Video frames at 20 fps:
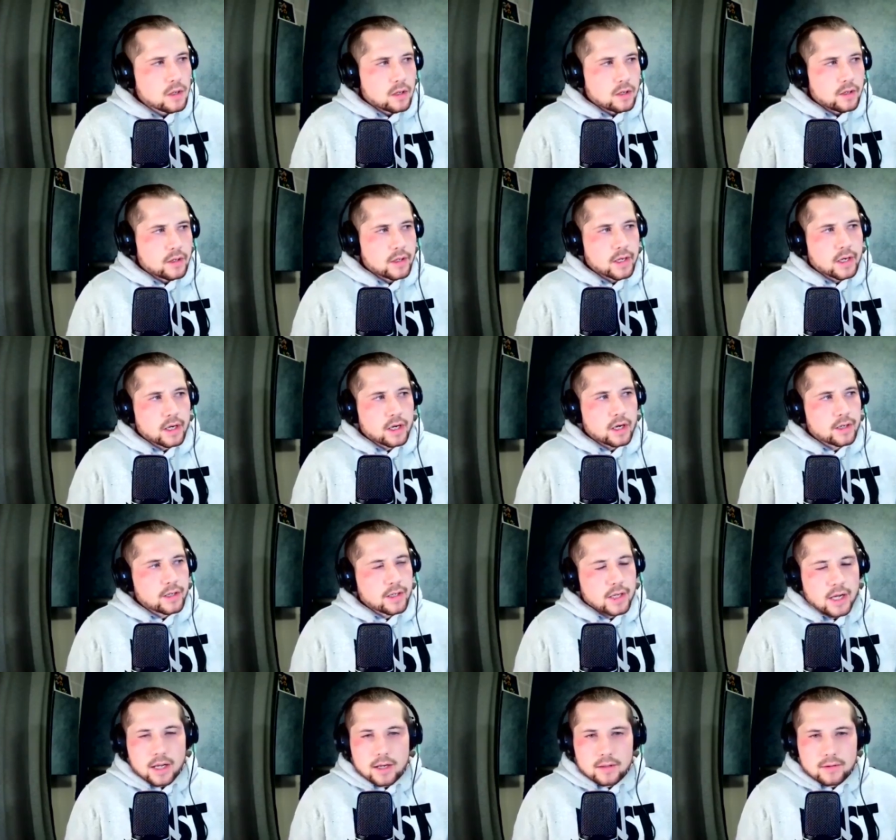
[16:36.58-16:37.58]
Yeah, I
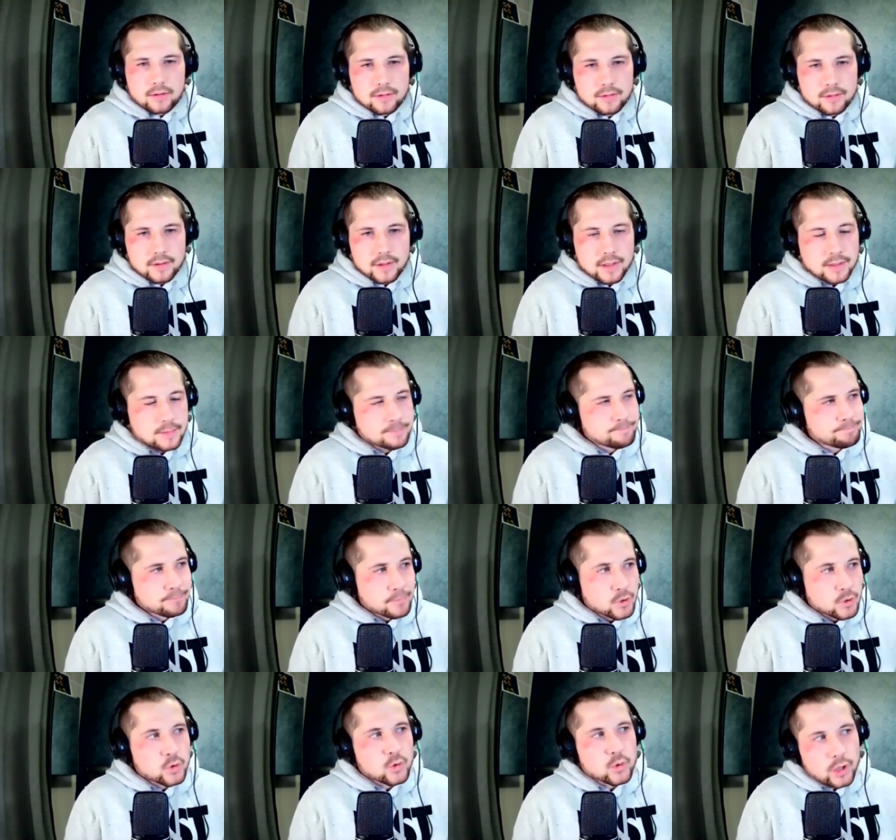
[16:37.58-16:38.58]
can't.
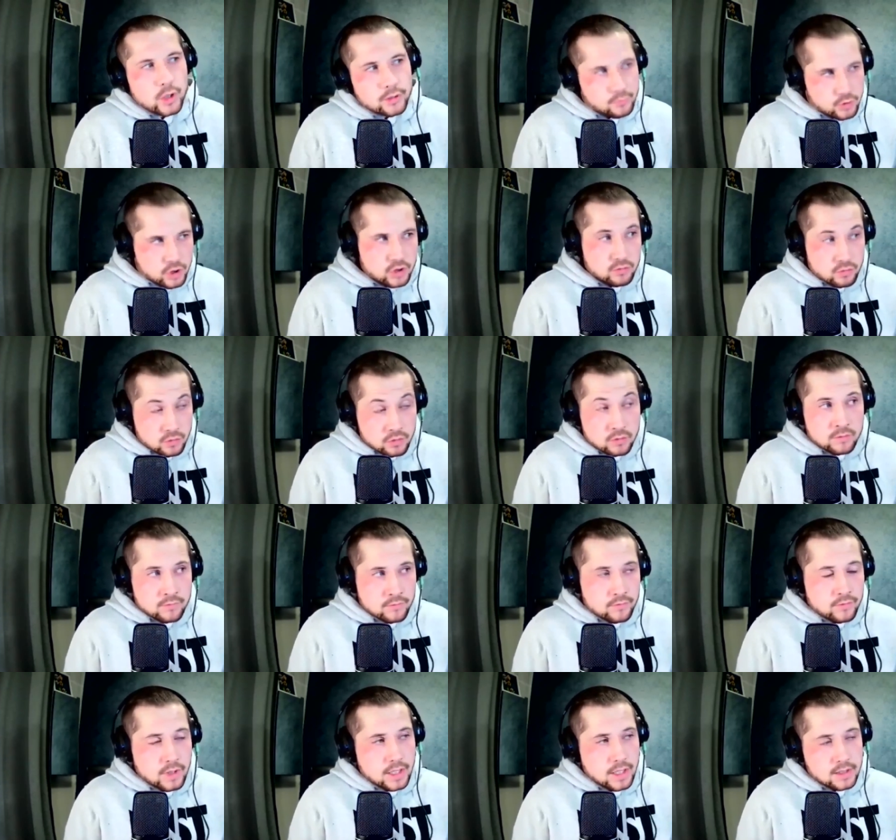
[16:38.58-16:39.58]
Right,
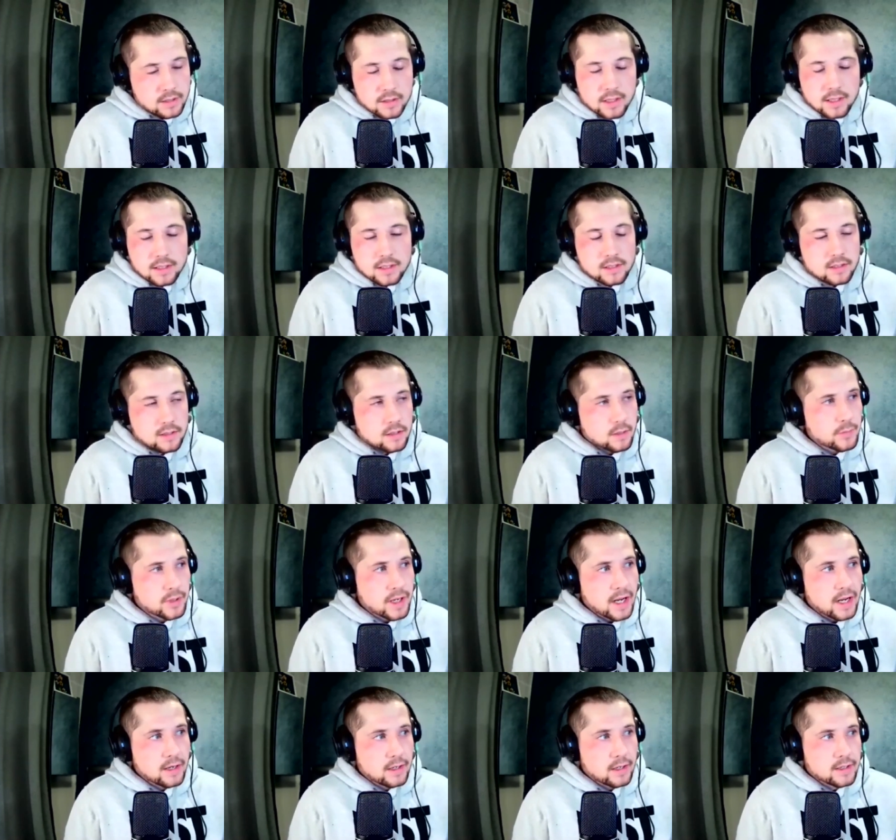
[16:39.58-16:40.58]
let's
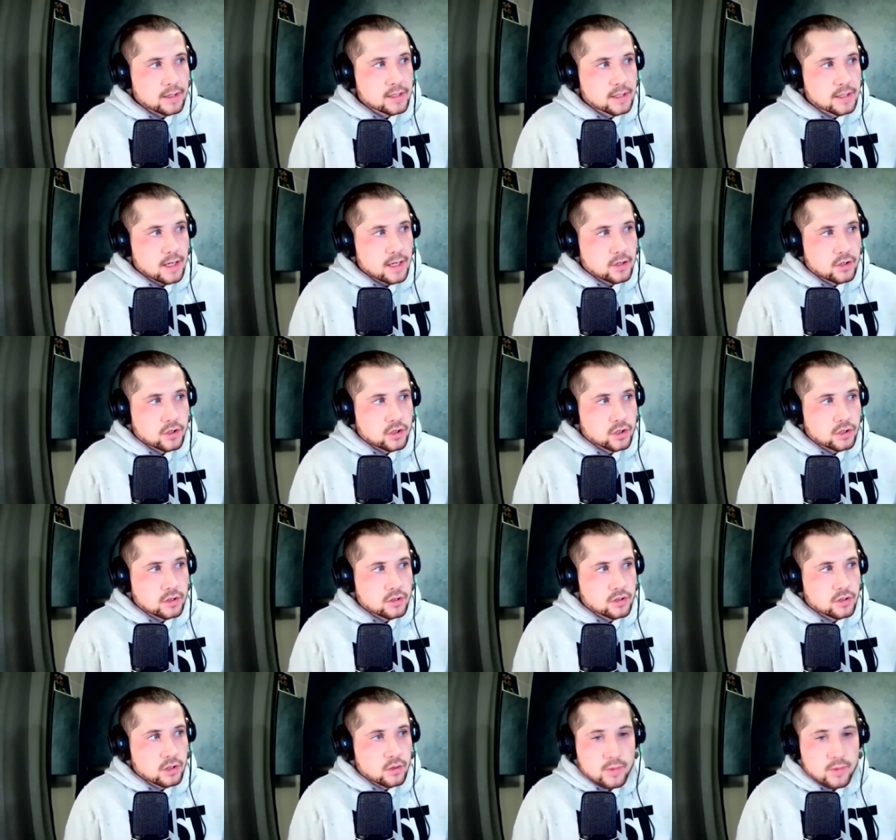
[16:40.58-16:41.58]
hypothetically say
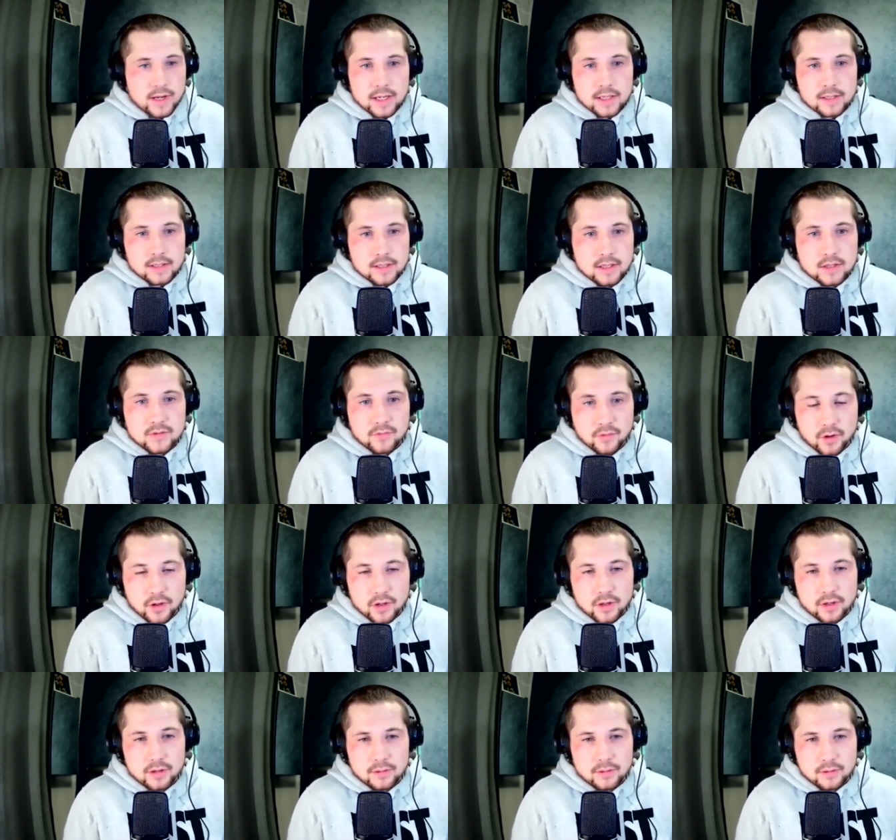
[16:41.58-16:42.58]
she wins this
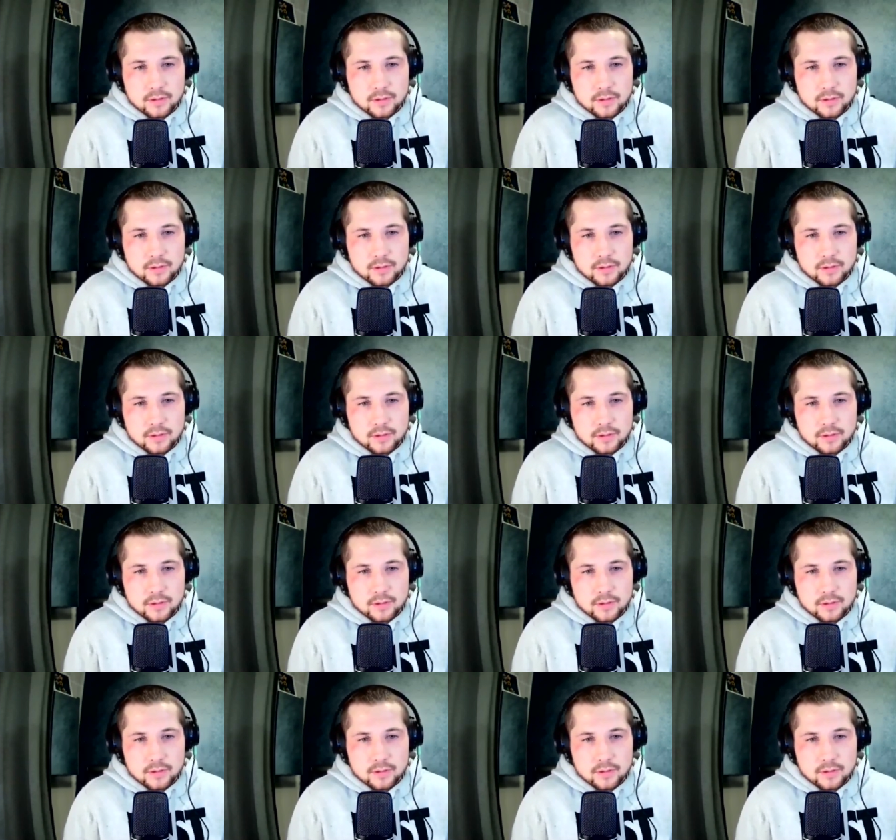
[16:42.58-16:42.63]
fight.